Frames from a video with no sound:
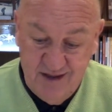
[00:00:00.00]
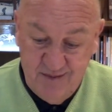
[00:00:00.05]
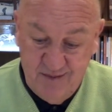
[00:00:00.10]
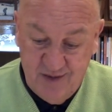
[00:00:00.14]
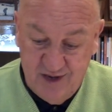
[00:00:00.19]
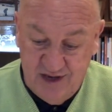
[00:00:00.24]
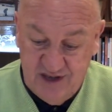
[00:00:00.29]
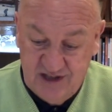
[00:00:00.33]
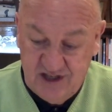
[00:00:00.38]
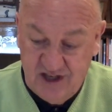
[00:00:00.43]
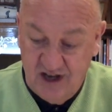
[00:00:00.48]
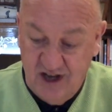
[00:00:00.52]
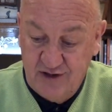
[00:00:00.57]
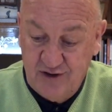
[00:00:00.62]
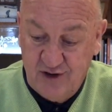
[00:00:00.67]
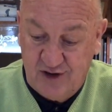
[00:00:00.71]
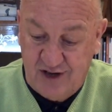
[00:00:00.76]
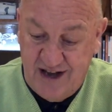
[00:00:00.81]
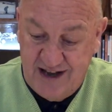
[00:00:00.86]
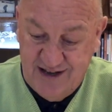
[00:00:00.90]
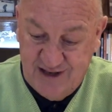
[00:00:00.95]
But he's
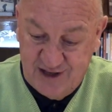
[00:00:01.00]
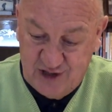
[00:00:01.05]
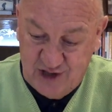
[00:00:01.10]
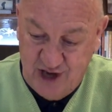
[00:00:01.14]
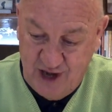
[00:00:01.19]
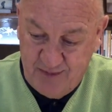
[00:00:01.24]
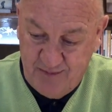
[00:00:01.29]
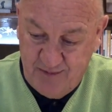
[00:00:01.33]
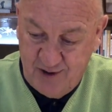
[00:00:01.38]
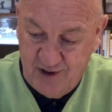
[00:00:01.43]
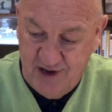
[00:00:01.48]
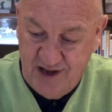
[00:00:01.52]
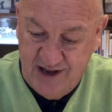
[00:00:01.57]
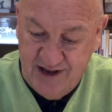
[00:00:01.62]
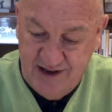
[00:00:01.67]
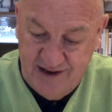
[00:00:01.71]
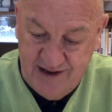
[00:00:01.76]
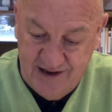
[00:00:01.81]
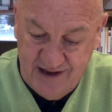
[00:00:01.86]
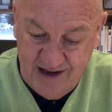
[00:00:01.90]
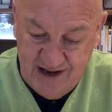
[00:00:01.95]
another kind of shepherd,
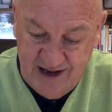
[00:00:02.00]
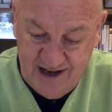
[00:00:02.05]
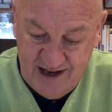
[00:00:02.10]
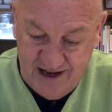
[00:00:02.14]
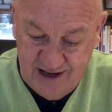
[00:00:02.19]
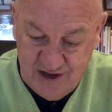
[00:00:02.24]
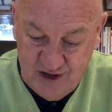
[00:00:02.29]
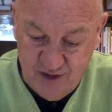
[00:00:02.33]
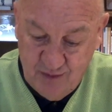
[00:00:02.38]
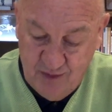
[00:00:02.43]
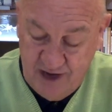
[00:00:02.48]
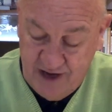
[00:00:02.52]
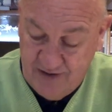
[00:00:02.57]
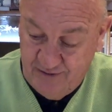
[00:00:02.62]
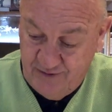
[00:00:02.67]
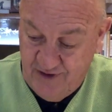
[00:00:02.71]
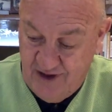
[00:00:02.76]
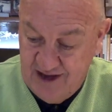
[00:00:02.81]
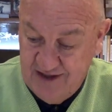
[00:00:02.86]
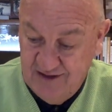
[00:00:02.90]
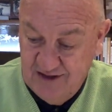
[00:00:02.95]
and uh, you might
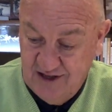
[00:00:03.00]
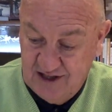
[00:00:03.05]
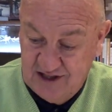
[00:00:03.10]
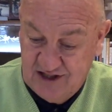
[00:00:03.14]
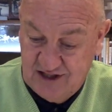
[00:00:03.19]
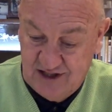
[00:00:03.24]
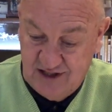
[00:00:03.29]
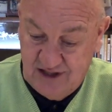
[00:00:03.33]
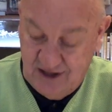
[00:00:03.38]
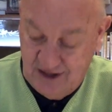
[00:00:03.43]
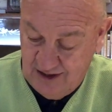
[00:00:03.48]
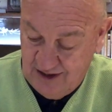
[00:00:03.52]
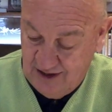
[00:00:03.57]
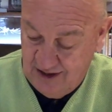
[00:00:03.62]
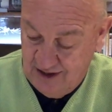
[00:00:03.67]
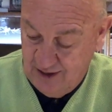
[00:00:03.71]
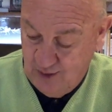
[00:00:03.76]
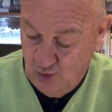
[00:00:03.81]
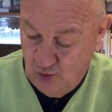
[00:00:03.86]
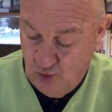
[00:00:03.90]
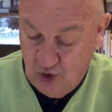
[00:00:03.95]
find this
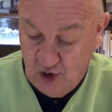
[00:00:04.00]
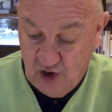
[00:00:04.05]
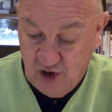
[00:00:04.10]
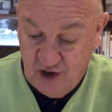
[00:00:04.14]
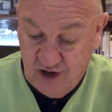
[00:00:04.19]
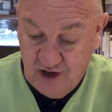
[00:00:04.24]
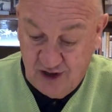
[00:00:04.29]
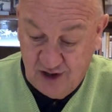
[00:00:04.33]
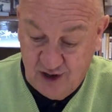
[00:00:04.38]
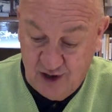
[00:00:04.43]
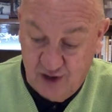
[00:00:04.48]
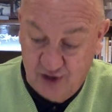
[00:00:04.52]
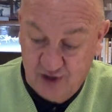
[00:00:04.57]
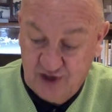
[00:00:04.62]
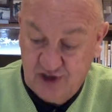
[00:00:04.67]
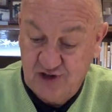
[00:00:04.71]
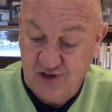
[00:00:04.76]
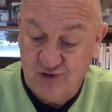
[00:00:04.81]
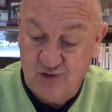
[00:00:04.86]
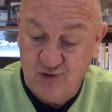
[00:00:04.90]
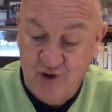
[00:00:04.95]
word a little
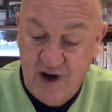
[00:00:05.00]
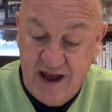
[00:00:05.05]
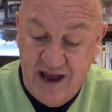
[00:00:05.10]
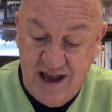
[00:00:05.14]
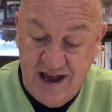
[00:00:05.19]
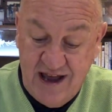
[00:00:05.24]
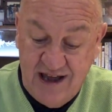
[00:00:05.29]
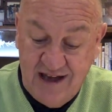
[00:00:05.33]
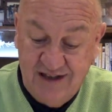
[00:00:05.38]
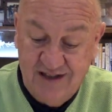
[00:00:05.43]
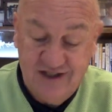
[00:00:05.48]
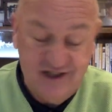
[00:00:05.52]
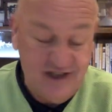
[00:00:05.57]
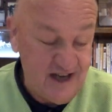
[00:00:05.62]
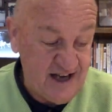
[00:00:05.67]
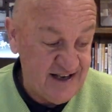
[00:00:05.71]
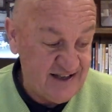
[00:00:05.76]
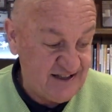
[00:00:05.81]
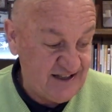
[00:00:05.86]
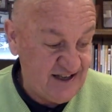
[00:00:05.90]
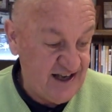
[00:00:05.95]
strange
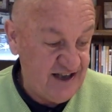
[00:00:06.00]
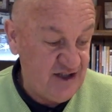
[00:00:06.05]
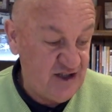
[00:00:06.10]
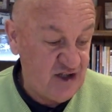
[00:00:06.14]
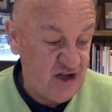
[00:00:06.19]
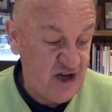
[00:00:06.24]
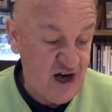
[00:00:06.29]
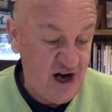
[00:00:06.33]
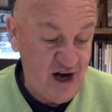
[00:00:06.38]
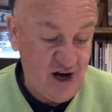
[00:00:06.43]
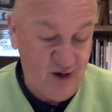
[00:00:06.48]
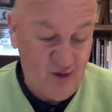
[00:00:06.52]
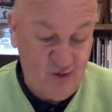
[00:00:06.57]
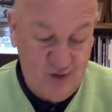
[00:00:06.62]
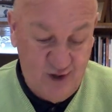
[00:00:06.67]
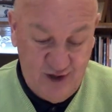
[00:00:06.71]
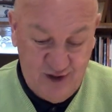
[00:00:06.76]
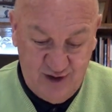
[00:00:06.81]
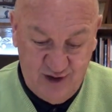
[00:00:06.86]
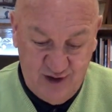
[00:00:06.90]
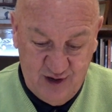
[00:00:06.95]
as I share it
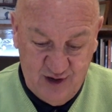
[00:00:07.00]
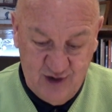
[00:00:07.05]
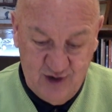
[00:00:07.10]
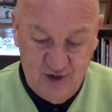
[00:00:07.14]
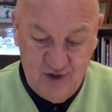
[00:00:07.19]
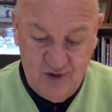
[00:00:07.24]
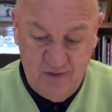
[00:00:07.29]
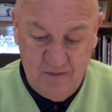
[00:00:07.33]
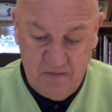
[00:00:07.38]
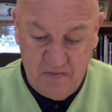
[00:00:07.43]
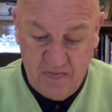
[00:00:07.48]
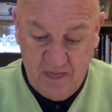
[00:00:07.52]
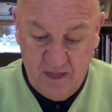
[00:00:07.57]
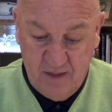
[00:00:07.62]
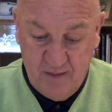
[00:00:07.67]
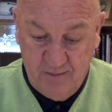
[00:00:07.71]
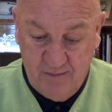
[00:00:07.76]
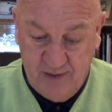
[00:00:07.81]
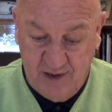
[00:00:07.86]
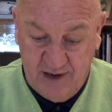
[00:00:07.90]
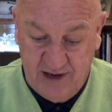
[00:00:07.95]
with you,
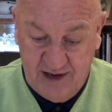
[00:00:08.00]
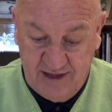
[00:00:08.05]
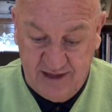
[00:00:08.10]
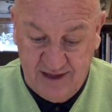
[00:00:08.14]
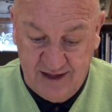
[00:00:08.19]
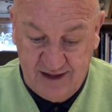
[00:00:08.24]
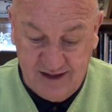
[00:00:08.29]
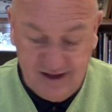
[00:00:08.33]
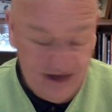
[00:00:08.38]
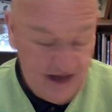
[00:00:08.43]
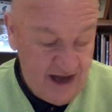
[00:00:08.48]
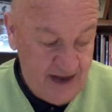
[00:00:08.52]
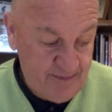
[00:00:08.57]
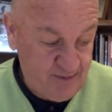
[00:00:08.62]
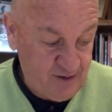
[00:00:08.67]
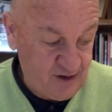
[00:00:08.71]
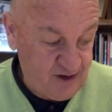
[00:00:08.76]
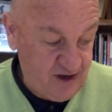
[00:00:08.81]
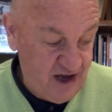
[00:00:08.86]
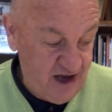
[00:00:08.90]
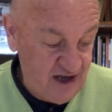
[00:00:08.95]
but I think the
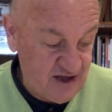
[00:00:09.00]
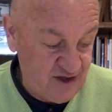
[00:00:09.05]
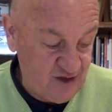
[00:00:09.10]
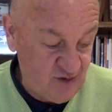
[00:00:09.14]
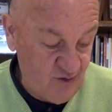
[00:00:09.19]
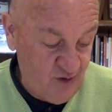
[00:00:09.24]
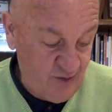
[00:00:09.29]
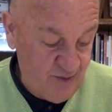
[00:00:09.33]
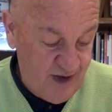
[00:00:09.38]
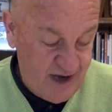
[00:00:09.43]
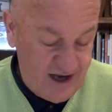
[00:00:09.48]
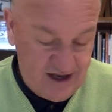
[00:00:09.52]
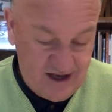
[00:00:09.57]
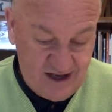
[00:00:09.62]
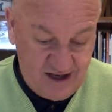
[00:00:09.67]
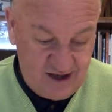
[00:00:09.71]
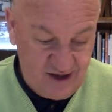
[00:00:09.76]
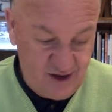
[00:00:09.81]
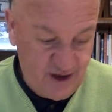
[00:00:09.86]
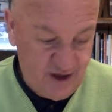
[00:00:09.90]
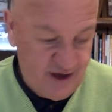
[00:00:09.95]
application will make
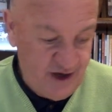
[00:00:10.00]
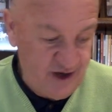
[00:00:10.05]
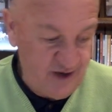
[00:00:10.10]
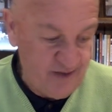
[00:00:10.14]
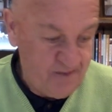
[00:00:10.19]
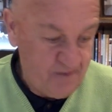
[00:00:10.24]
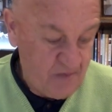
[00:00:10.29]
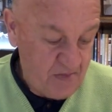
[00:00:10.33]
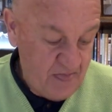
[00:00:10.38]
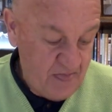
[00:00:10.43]
it clear.